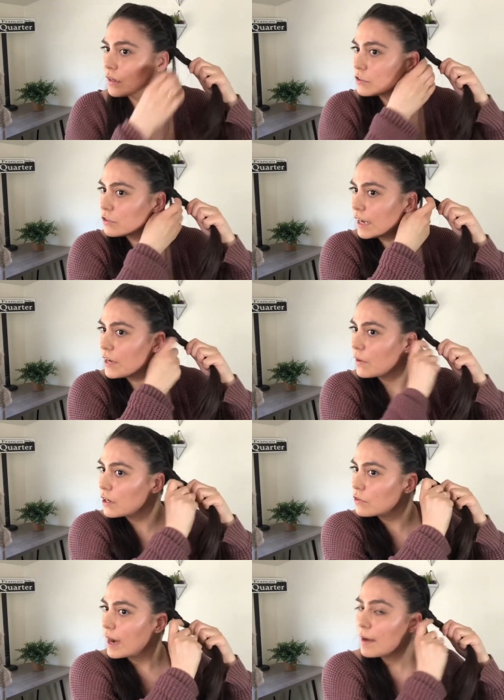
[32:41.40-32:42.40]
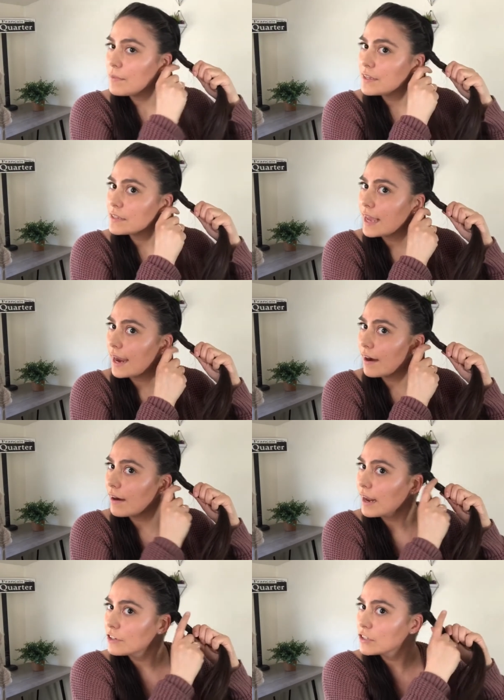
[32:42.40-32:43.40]
now you want to grab this
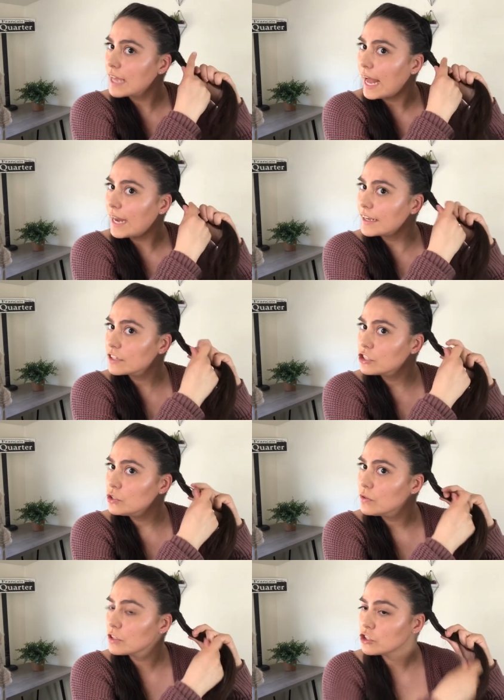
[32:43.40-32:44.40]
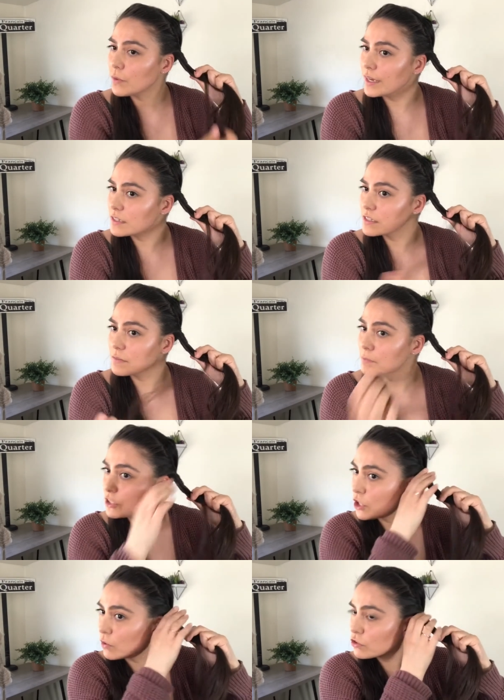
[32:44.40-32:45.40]
hair and just add it to the twist, but
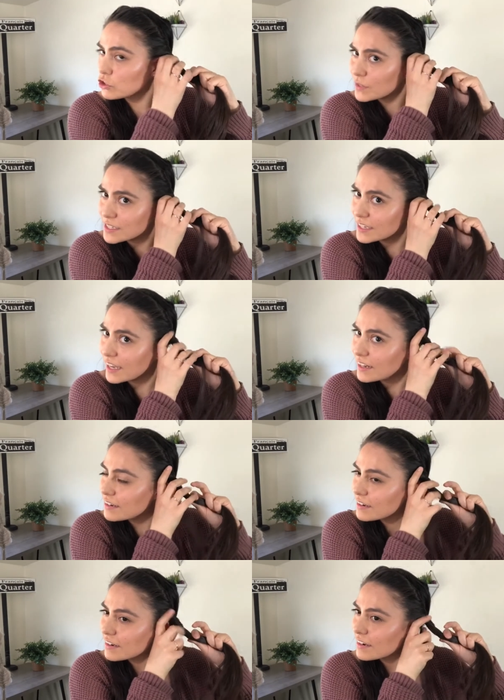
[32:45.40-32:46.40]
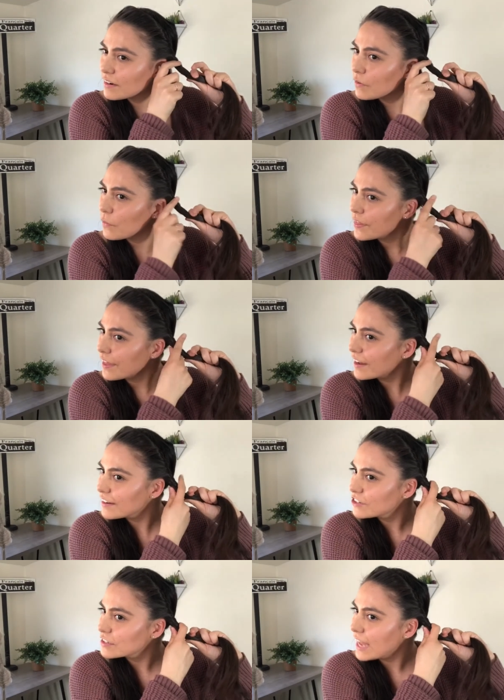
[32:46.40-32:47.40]
don't twist it with it,
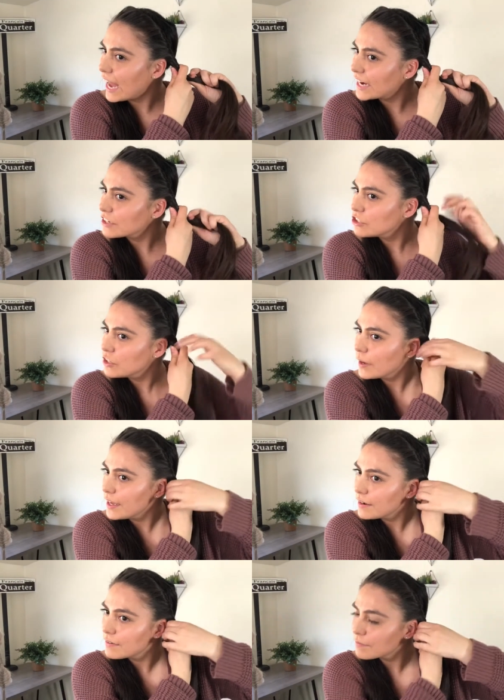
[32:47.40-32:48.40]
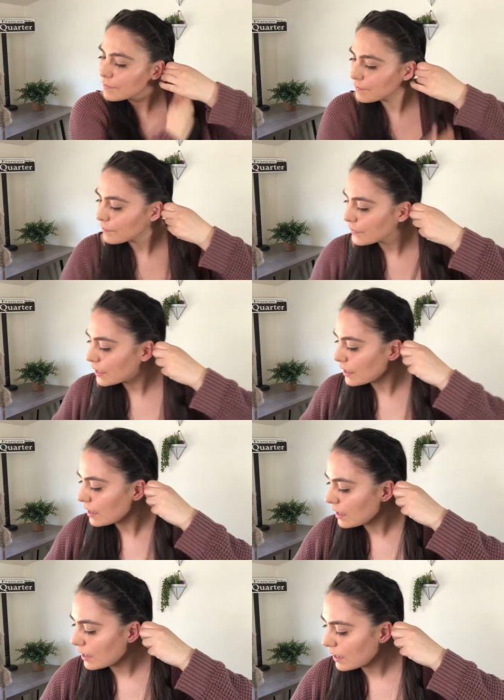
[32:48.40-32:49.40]
just add it to it.
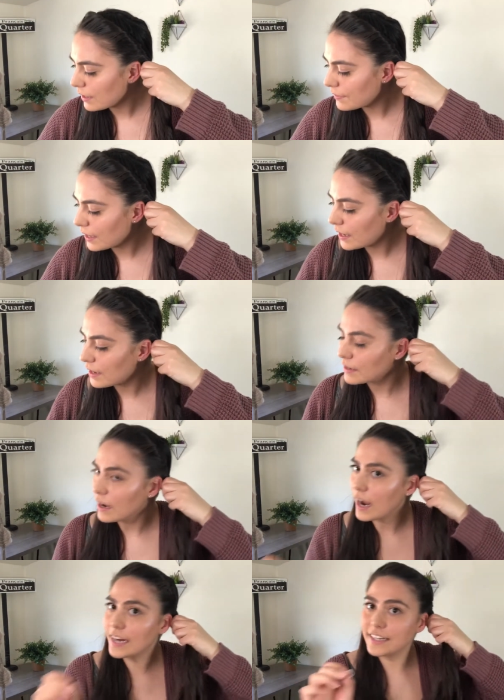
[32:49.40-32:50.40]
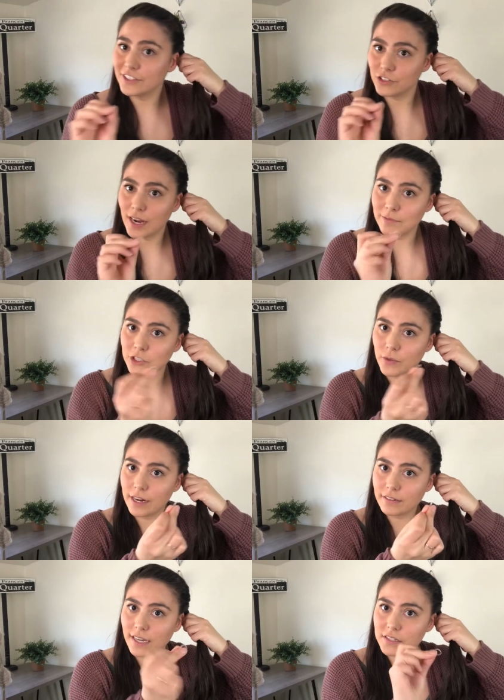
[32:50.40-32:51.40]
And then I need to grab two
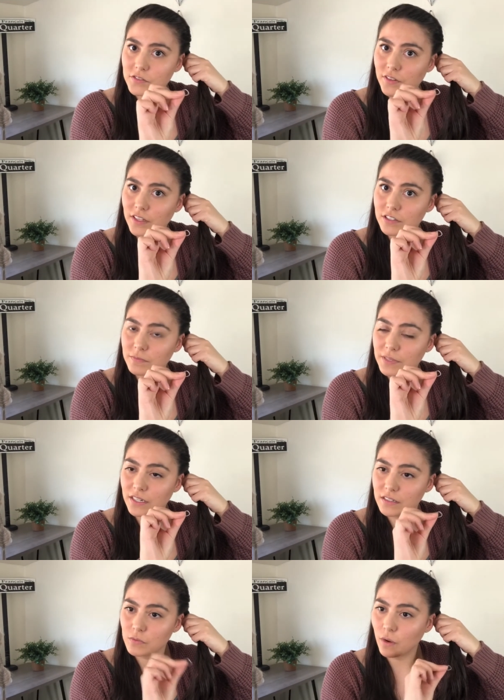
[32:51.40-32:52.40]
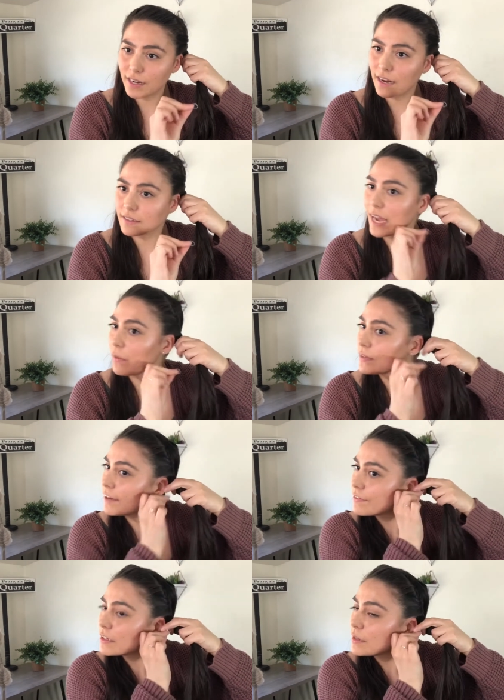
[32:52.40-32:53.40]
hair ties for this because one hair tie will
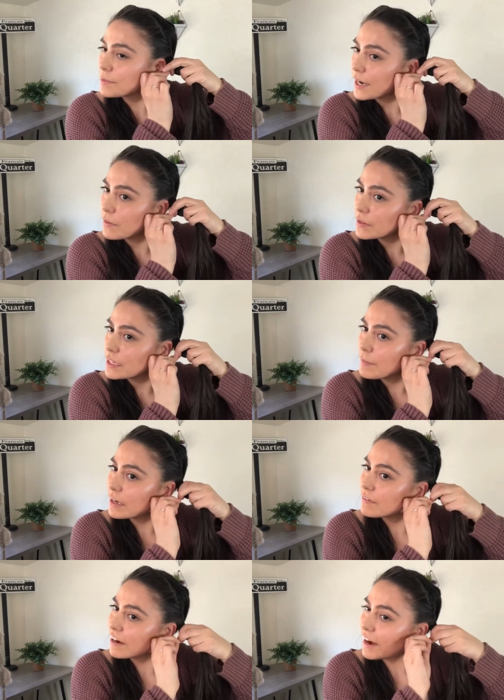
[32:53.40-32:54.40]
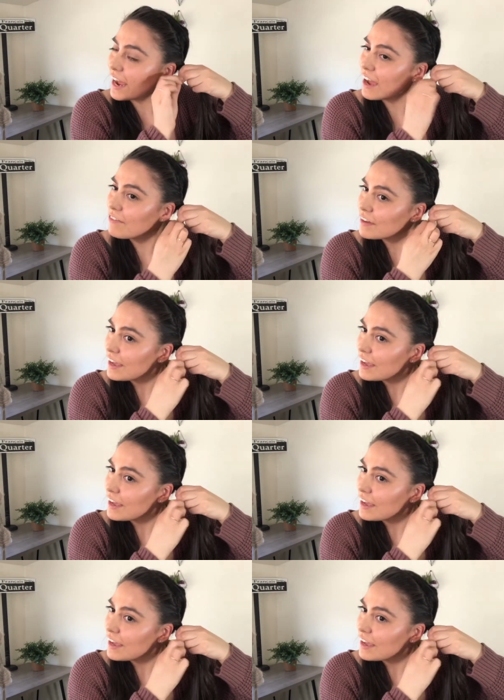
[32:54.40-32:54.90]
definitely break with the amount of hair I have.